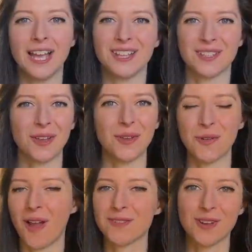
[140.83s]
So
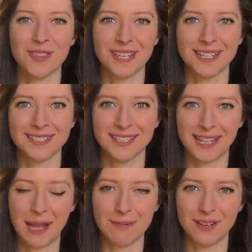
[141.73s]
I've got this
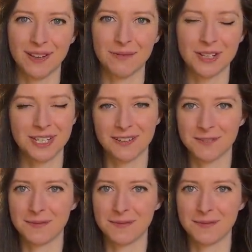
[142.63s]
cabinet which gives